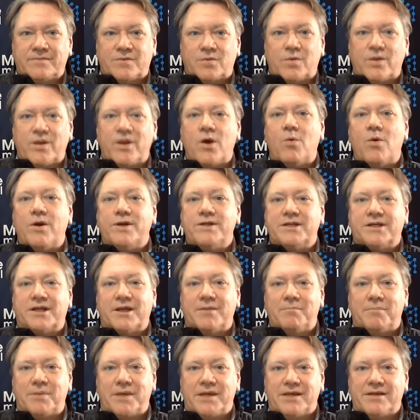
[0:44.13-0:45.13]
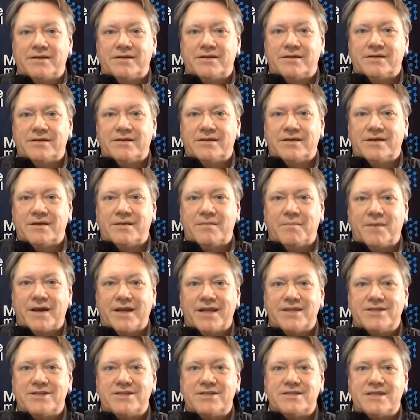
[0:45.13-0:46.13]
We don't want to compete, but
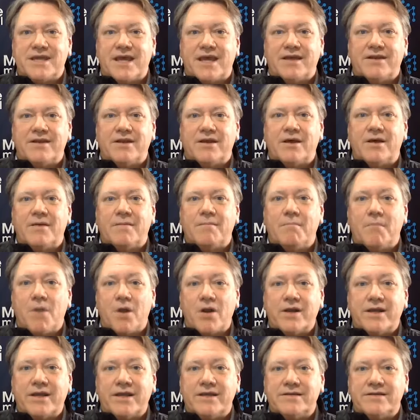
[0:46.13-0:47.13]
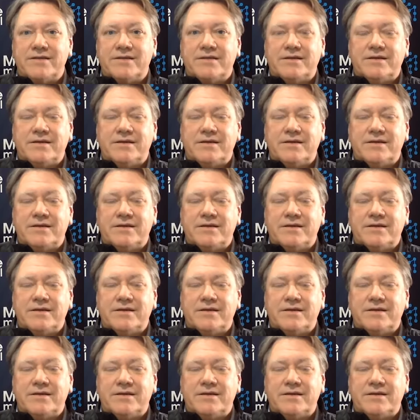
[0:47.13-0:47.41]
instead market